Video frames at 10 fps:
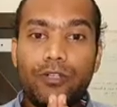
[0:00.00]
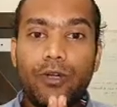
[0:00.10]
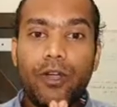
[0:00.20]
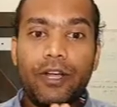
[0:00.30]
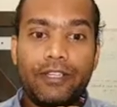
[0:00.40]

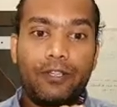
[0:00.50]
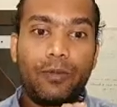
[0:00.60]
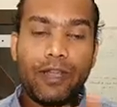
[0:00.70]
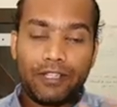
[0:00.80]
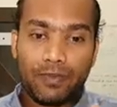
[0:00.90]
it as a
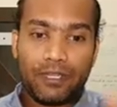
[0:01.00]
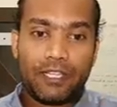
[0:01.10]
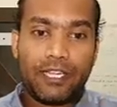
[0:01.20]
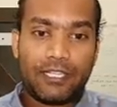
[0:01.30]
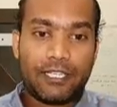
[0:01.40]
domain
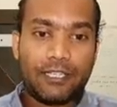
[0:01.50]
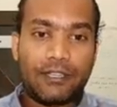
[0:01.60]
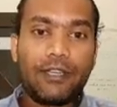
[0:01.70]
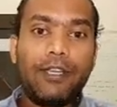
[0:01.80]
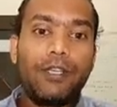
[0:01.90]
specialization.
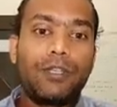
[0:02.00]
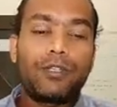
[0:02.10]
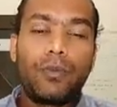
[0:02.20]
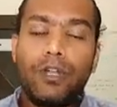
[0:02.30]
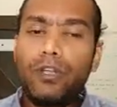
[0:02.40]

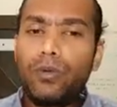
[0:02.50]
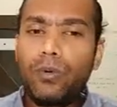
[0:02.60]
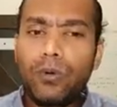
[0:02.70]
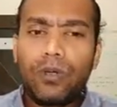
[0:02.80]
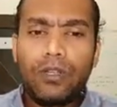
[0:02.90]
So when you
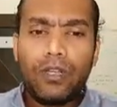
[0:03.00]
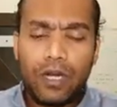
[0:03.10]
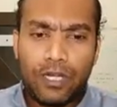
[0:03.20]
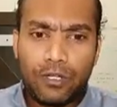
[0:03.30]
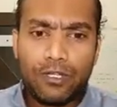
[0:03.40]
do your
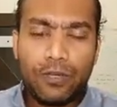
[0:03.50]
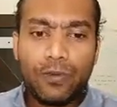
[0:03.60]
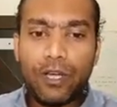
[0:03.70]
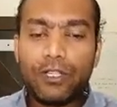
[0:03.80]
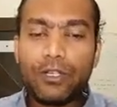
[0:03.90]
internship,
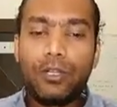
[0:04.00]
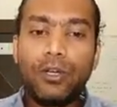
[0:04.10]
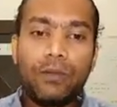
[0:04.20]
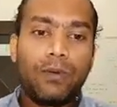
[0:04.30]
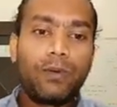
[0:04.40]
right, so you're
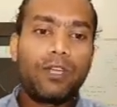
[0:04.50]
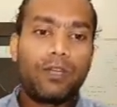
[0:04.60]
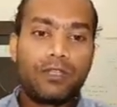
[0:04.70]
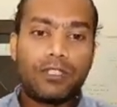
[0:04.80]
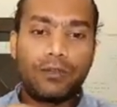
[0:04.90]
going to be working
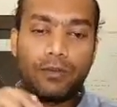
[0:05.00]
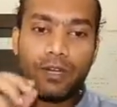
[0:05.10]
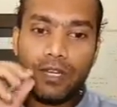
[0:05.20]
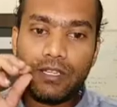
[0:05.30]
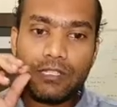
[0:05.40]
on something
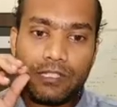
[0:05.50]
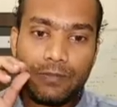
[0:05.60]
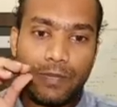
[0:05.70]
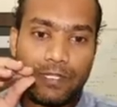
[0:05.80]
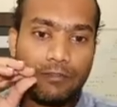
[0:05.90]
very
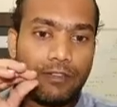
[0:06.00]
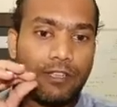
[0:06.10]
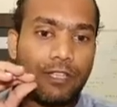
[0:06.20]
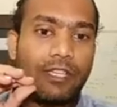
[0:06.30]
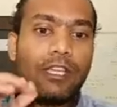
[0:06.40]

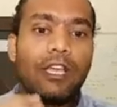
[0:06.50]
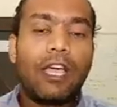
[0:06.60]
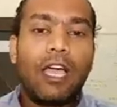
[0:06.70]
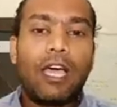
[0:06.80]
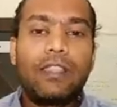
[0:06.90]
specifically,
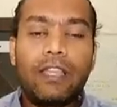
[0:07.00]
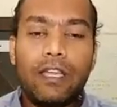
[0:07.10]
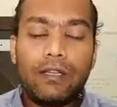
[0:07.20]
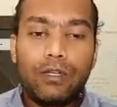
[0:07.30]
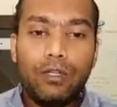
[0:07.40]
and
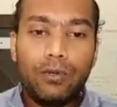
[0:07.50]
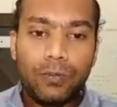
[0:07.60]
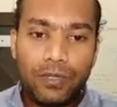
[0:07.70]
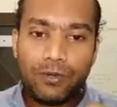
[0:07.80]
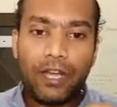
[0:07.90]
then you would
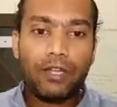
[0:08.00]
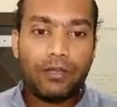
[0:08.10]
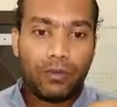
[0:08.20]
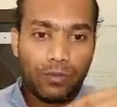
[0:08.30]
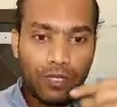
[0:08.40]
be trying to
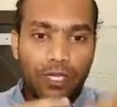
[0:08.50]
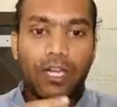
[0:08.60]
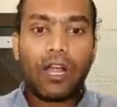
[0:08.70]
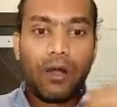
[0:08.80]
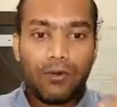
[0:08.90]
work
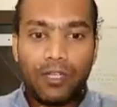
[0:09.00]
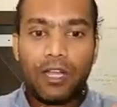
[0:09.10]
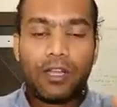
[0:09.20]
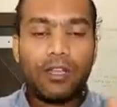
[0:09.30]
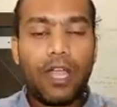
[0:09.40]
around that
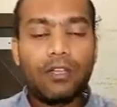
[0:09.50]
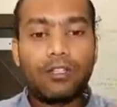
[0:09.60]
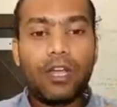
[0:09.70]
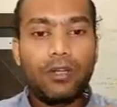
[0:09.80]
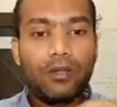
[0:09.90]
and
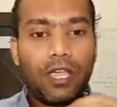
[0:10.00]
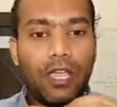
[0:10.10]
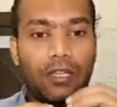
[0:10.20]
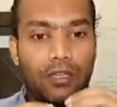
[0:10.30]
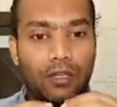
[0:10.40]
trying to
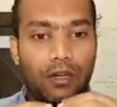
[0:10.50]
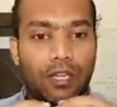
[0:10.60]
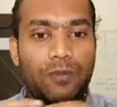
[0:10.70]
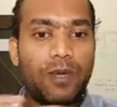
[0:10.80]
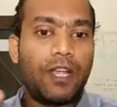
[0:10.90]
gain your
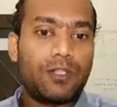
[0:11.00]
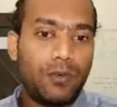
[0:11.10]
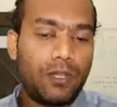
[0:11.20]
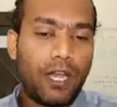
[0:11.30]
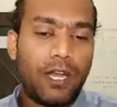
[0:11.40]
expertise over
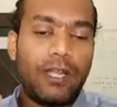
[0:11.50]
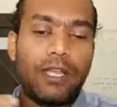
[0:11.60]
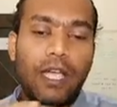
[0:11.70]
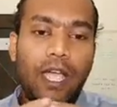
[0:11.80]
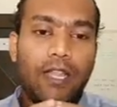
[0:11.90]
that.
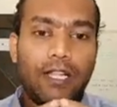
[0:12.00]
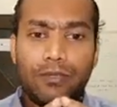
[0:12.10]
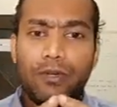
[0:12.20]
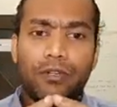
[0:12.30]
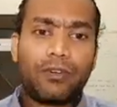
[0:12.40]
And that's
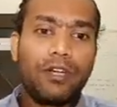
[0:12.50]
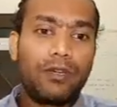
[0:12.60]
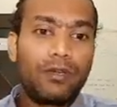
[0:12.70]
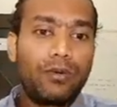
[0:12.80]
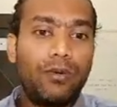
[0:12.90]
what you're trying to
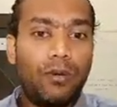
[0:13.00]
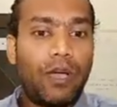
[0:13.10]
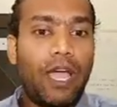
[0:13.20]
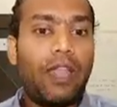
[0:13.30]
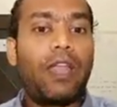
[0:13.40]
do.
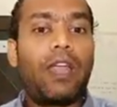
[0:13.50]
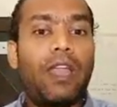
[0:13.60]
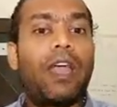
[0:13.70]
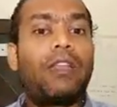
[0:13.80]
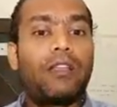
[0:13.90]

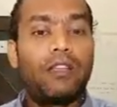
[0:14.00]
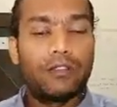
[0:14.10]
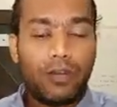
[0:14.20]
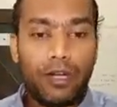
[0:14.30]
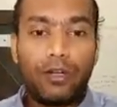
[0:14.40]
And you're
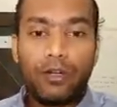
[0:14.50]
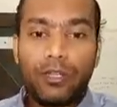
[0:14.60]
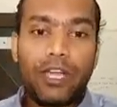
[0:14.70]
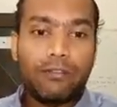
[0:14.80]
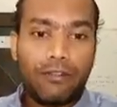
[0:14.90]
trying to do
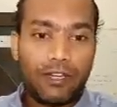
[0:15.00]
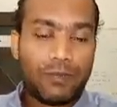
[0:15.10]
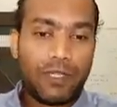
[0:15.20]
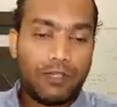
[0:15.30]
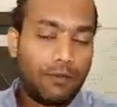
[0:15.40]
that for a
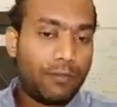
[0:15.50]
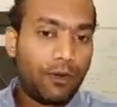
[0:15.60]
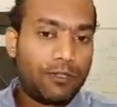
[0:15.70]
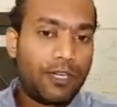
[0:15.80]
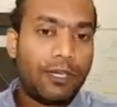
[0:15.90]
specific
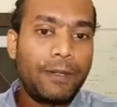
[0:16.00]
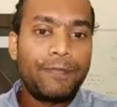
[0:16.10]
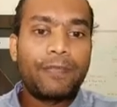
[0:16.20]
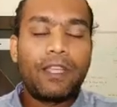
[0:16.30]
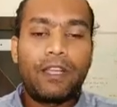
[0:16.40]
project,
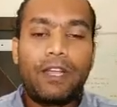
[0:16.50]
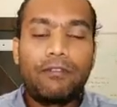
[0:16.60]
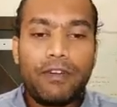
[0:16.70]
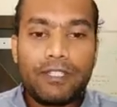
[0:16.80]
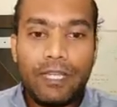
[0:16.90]
right?
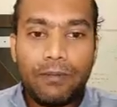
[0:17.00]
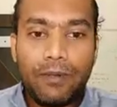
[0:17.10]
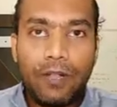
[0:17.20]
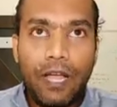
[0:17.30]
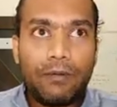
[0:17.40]
For
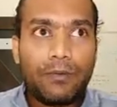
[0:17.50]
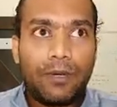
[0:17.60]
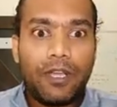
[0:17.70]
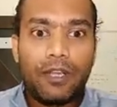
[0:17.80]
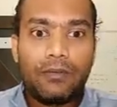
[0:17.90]
example, I was
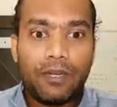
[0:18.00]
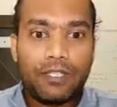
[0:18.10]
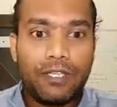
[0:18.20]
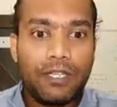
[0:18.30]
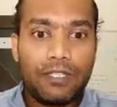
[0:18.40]
working at
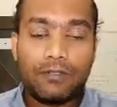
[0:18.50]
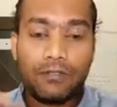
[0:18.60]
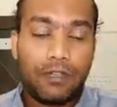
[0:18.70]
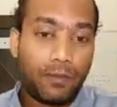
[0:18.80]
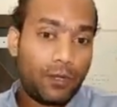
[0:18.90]
Mercedes for
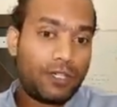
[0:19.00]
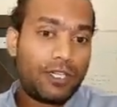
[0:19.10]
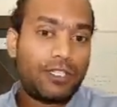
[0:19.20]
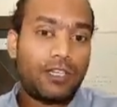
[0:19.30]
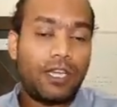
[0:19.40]
the project
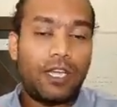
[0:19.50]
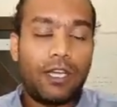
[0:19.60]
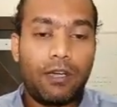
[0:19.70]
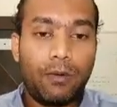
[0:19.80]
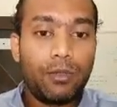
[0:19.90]

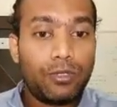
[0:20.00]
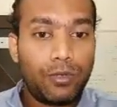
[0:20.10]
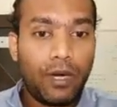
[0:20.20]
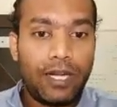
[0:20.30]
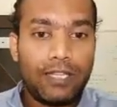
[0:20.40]
through
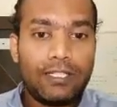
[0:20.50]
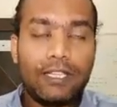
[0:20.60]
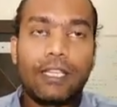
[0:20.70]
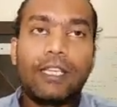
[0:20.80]
ITC.